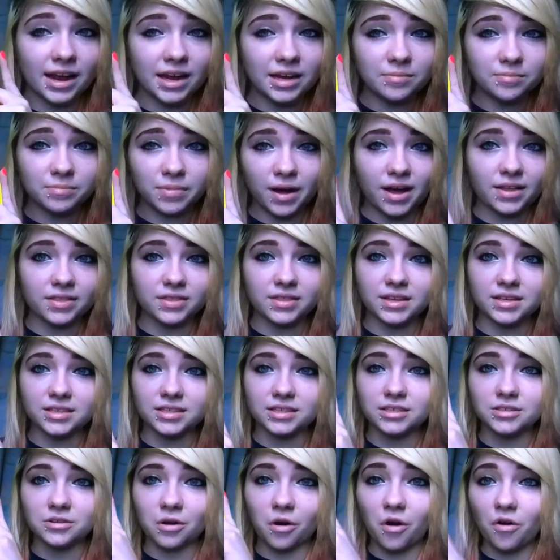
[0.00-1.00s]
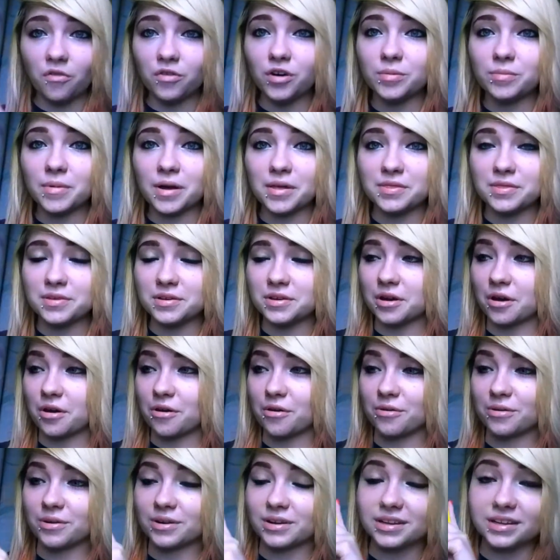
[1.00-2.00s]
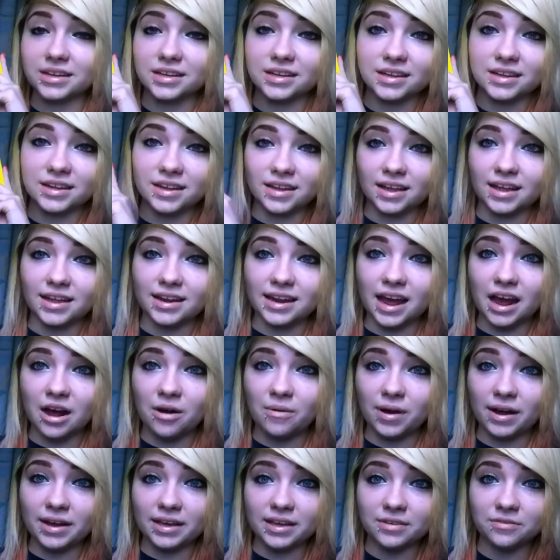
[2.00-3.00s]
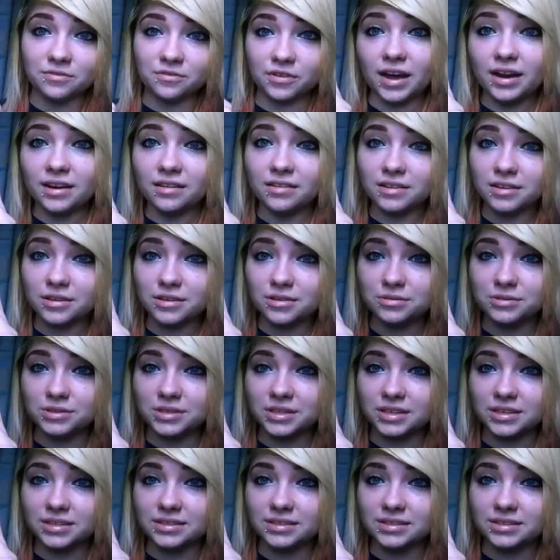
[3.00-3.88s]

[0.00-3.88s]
I bought this over a month ago, and now I can finally use